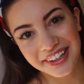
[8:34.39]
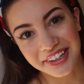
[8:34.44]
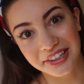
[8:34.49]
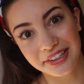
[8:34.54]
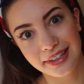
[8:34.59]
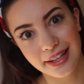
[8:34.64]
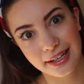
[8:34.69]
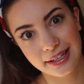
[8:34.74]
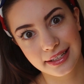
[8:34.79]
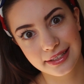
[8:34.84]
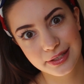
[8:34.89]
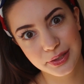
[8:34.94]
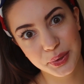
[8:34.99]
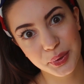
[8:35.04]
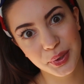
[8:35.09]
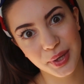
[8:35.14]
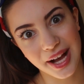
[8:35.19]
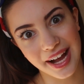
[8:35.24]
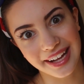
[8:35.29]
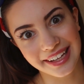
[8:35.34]
Good luck at
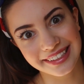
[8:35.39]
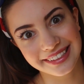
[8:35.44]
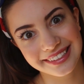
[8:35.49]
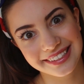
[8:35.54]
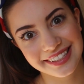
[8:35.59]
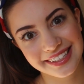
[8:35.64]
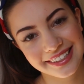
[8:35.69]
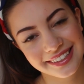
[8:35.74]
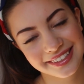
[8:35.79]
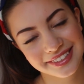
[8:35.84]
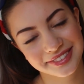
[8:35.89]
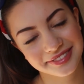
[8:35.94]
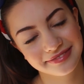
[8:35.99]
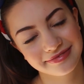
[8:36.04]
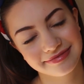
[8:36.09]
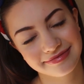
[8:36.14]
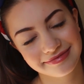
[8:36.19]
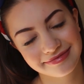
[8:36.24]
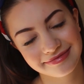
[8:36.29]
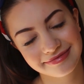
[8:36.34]
school, guys.
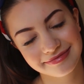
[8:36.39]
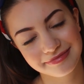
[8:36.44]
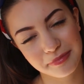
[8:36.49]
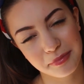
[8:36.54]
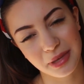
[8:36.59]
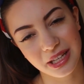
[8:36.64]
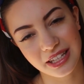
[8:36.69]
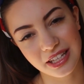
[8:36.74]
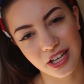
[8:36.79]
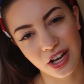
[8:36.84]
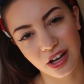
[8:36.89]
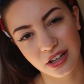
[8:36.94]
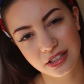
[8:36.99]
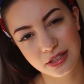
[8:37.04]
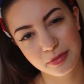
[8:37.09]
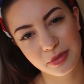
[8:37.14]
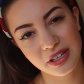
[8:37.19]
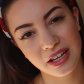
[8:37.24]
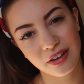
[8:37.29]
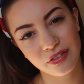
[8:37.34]
May the
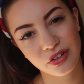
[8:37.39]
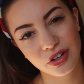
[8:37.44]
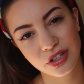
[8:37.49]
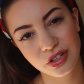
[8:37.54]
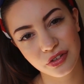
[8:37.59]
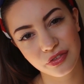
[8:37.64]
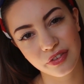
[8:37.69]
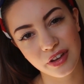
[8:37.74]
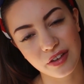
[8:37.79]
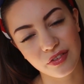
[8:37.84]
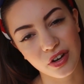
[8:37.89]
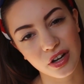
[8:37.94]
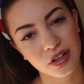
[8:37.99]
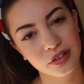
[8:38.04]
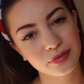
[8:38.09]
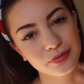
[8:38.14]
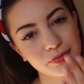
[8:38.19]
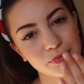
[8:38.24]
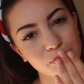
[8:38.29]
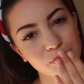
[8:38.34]
odds be ever in your favor.